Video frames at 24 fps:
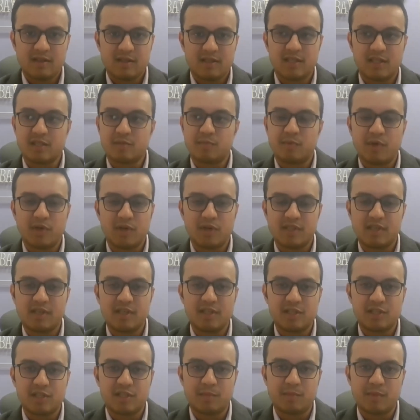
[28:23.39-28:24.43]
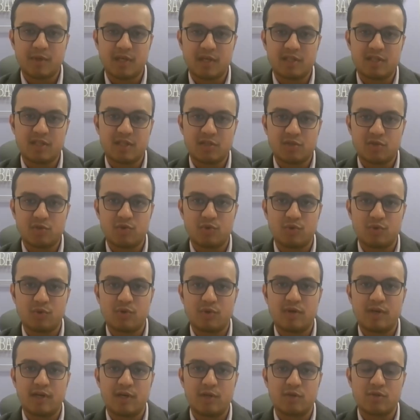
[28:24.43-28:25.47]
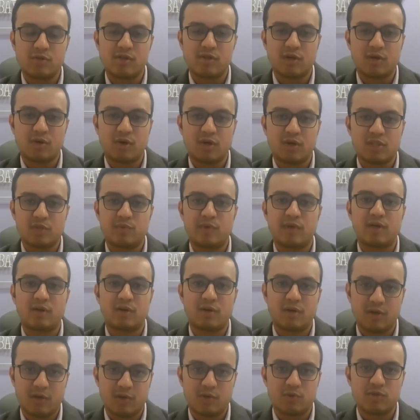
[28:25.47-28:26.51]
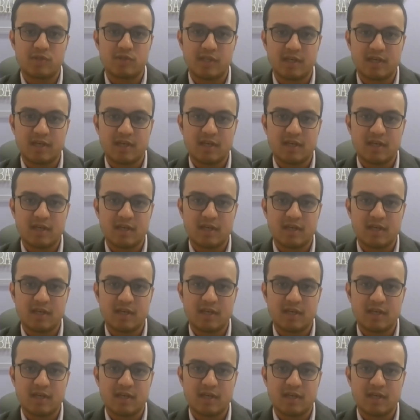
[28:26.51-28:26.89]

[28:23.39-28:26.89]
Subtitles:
Just because it is cheaper, just to reduce the cost, we cannot use it.